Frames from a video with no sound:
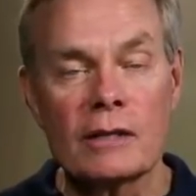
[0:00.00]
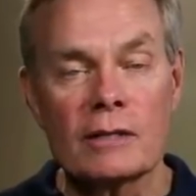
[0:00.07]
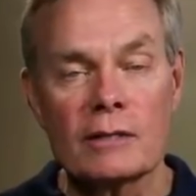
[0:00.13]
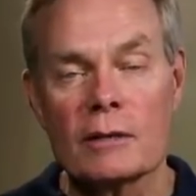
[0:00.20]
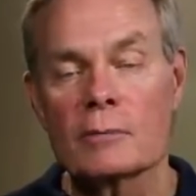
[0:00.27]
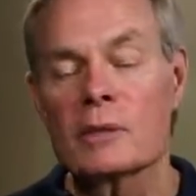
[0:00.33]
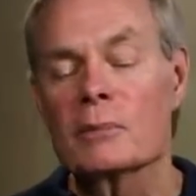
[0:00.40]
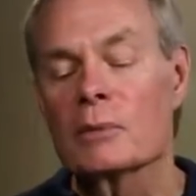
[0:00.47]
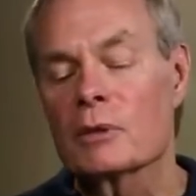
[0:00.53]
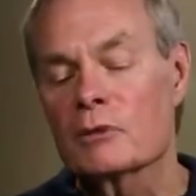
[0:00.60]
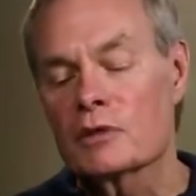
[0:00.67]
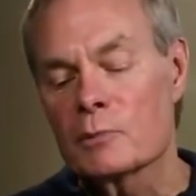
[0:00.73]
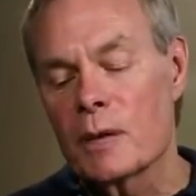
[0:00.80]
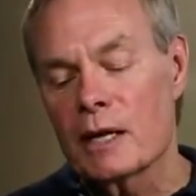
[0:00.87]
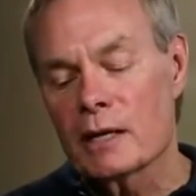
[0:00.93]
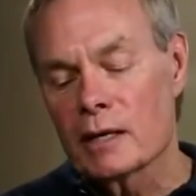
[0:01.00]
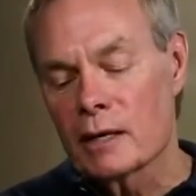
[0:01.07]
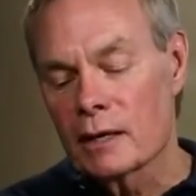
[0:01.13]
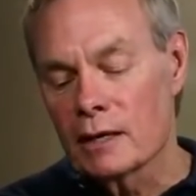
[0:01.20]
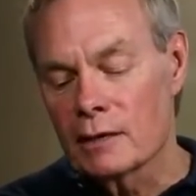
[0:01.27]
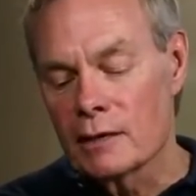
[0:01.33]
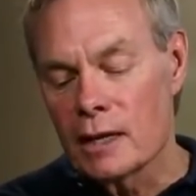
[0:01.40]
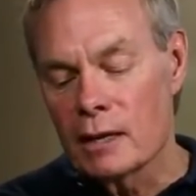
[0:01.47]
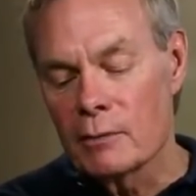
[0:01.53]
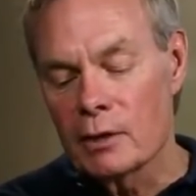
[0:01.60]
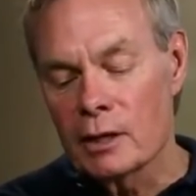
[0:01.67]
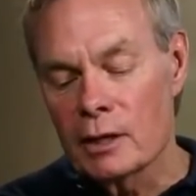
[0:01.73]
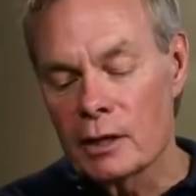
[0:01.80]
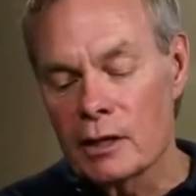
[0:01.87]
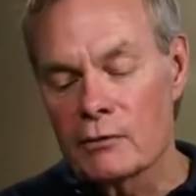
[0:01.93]
Some people have speculated that,
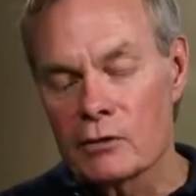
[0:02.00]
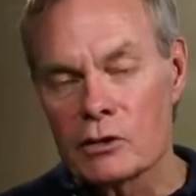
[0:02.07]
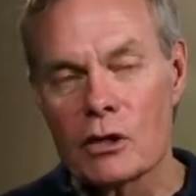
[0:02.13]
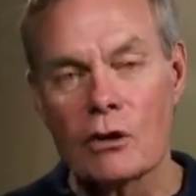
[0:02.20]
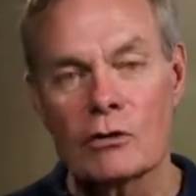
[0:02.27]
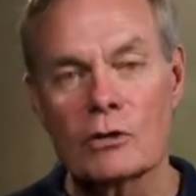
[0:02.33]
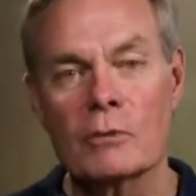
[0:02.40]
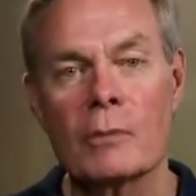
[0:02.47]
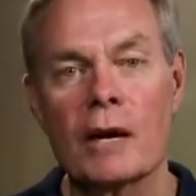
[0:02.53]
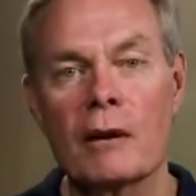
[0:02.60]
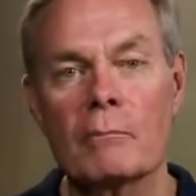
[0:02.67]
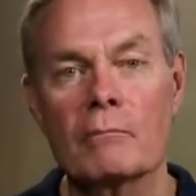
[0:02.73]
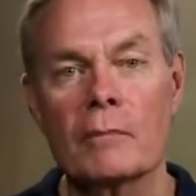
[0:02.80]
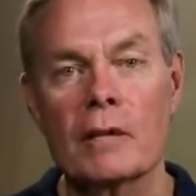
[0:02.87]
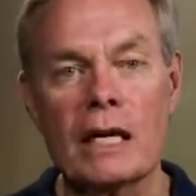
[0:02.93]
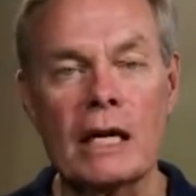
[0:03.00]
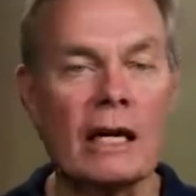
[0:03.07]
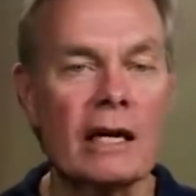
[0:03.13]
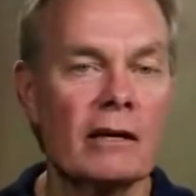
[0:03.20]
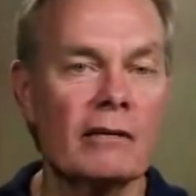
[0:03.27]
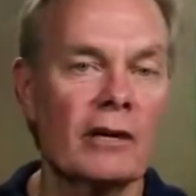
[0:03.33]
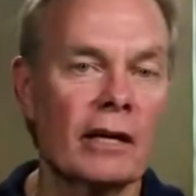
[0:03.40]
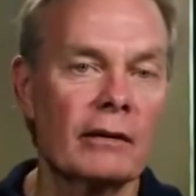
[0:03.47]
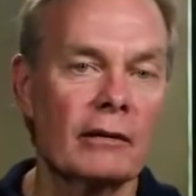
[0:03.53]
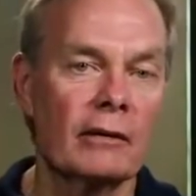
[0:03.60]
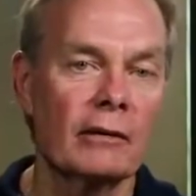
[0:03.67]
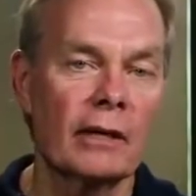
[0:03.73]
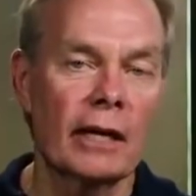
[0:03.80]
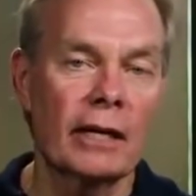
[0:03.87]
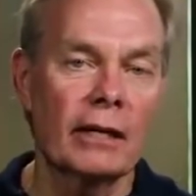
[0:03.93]
but it even talks about Eve,
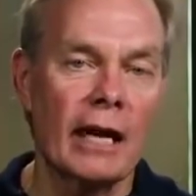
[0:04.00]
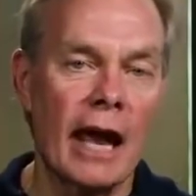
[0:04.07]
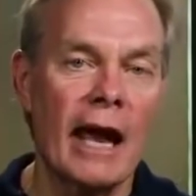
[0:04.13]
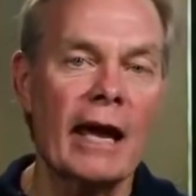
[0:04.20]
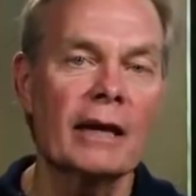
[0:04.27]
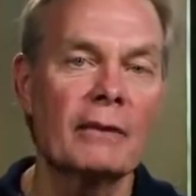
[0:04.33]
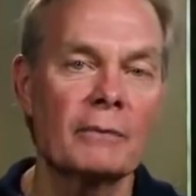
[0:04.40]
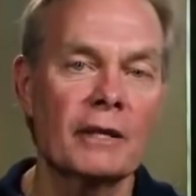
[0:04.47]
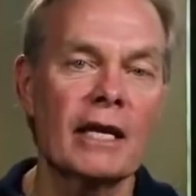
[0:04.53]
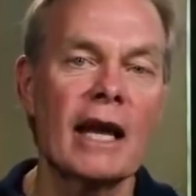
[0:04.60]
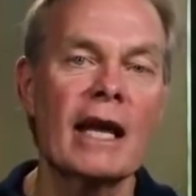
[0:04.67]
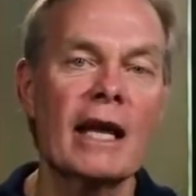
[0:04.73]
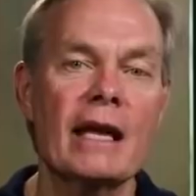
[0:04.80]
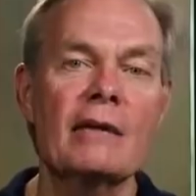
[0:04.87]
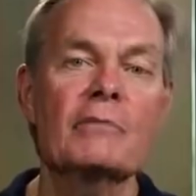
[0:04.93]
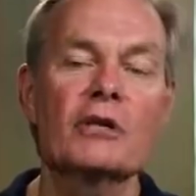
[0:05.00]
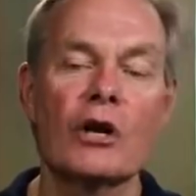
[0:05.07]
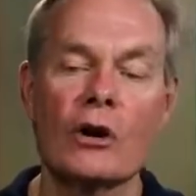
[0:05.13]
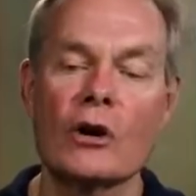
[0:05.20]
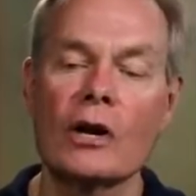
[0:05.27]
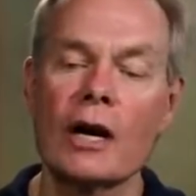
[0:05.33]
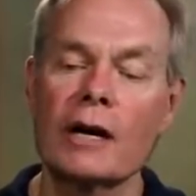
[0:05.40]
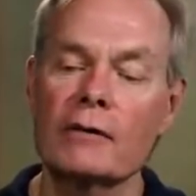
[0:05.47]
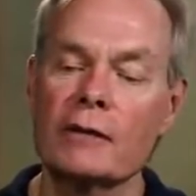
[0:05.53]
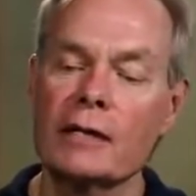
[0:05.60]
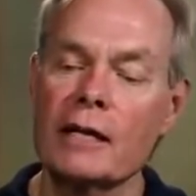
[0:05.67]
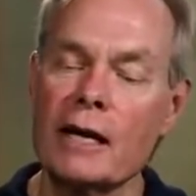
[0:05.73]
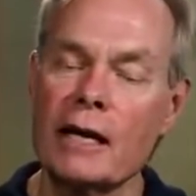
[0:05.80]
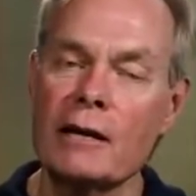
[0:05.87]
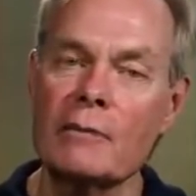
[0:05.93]
and Adam named her, and the
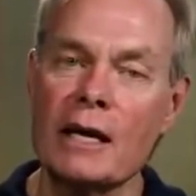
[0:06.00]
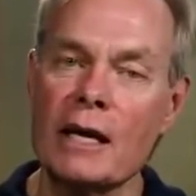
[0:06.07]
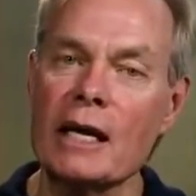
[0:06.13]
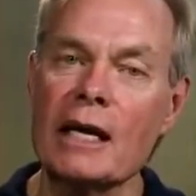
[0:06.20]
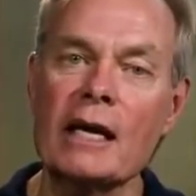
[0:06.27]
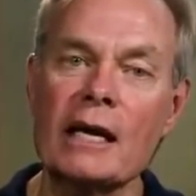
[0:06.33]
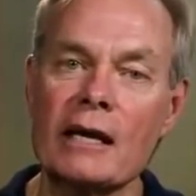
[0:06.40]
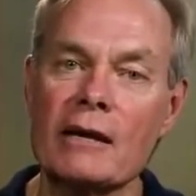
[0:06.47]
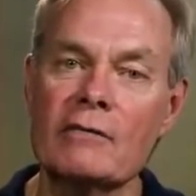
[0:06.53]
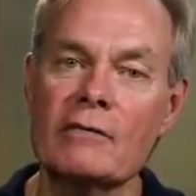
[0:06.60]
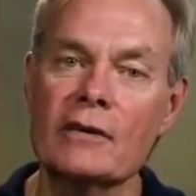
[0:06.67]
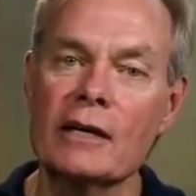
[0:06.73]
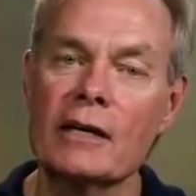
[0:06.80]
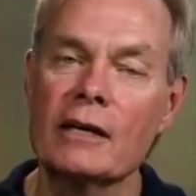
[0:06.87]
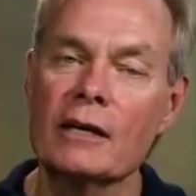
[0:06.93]
name Eve,